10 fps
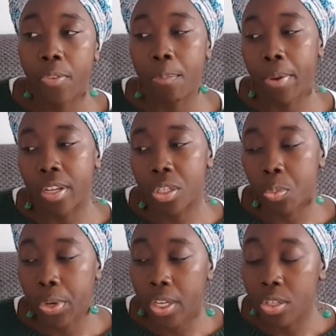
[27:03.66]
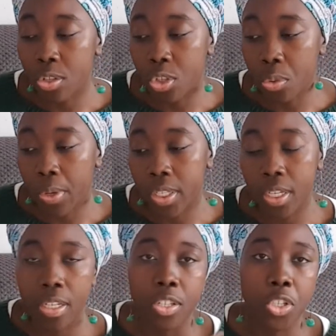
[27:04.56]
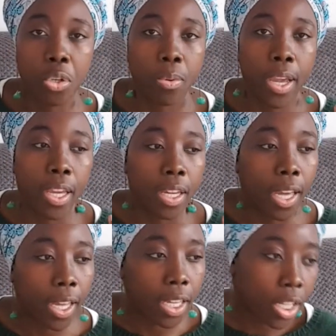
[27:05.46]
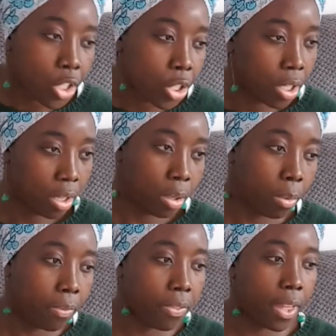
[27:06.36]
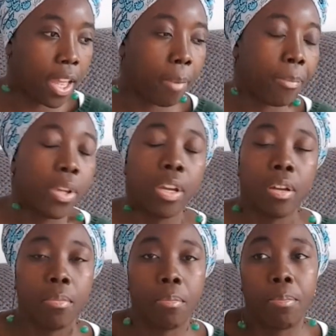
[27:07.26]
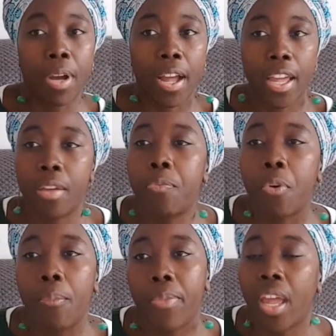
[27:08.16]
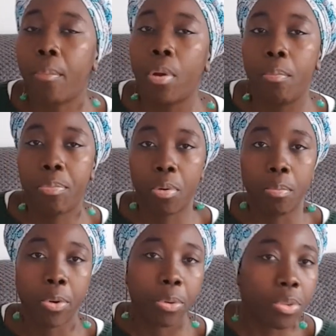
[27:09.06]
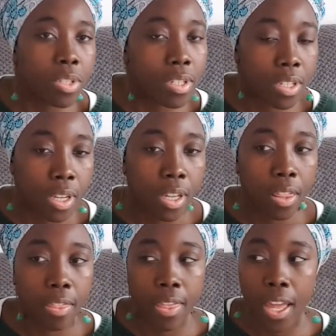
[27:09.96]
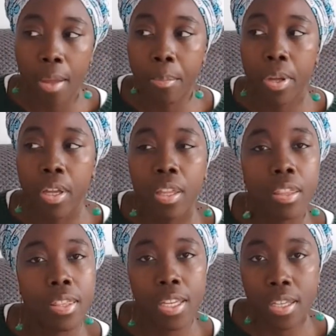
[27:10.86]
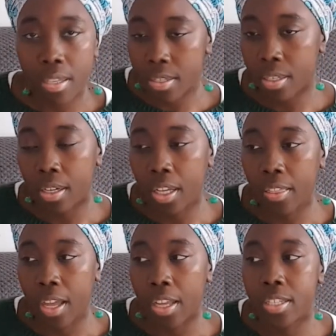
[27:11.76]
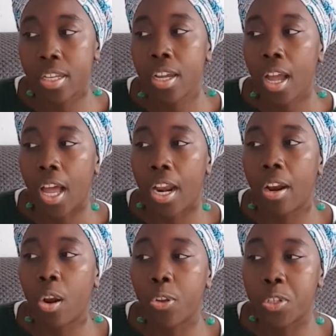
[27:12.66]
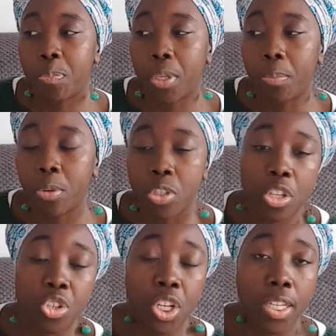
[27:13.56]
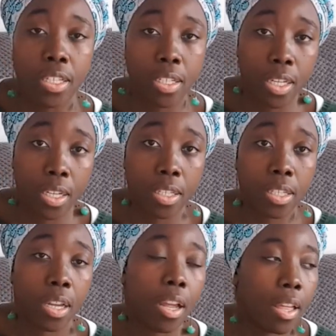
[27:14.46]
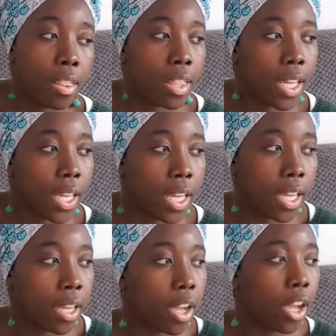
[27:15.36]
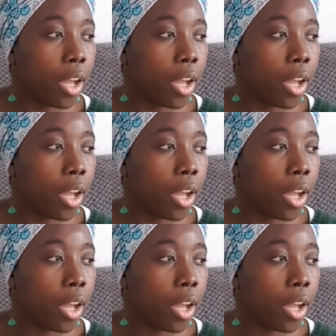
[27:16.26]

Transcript: the best way to do it is to engage with them, buy from them, promote them, things like that. And a lot of people suggested the